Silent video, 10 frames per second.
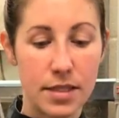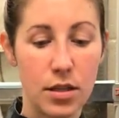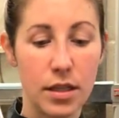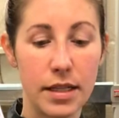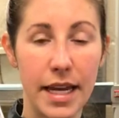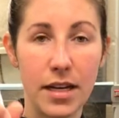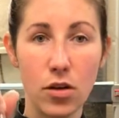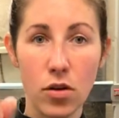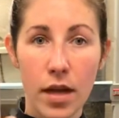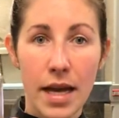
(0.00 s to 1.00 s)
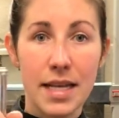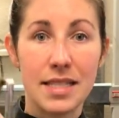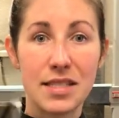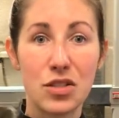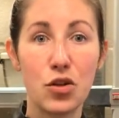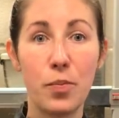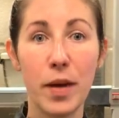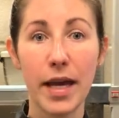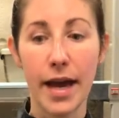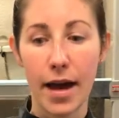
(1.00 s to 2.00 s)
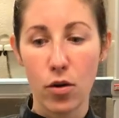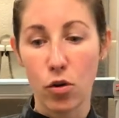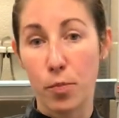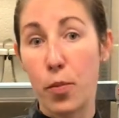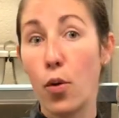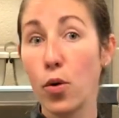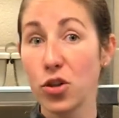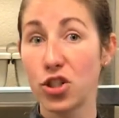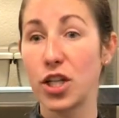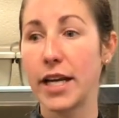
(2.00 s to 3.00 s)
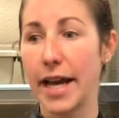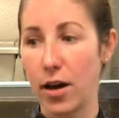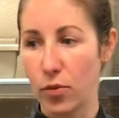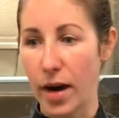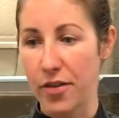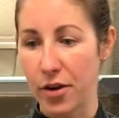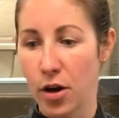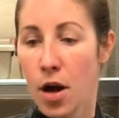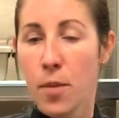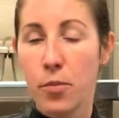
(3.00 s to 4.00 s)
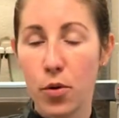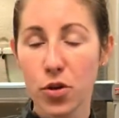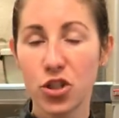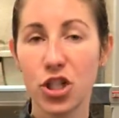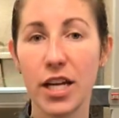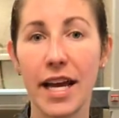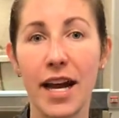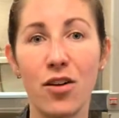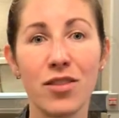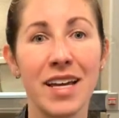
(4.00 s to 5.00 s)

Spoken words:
So the ladle is scooping out, or portioning out